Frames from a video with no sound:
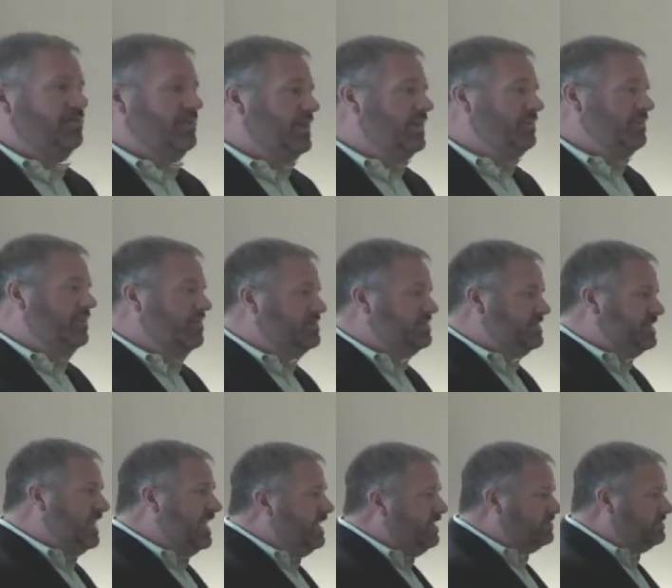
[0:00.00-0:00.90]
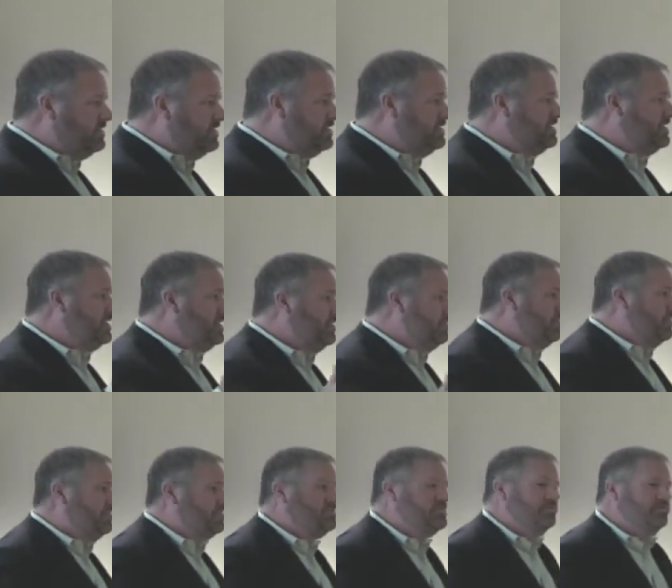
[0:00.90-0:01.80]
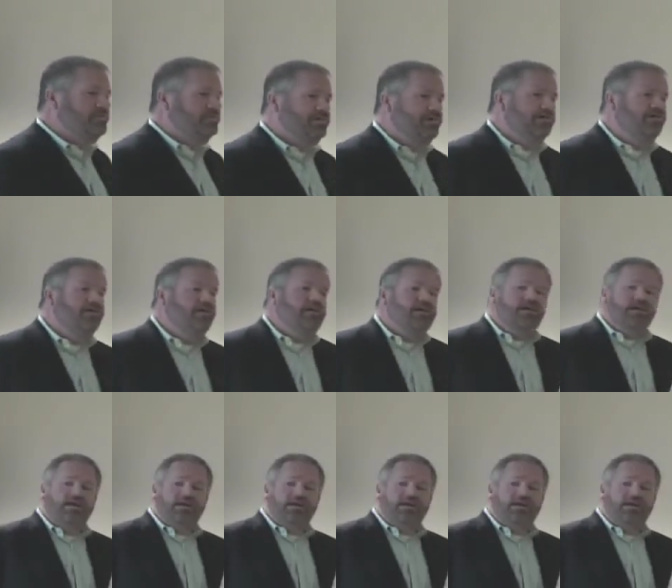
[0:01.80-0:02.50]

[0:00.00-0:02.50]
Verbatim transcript: Right, those tales of the city you've always heard about.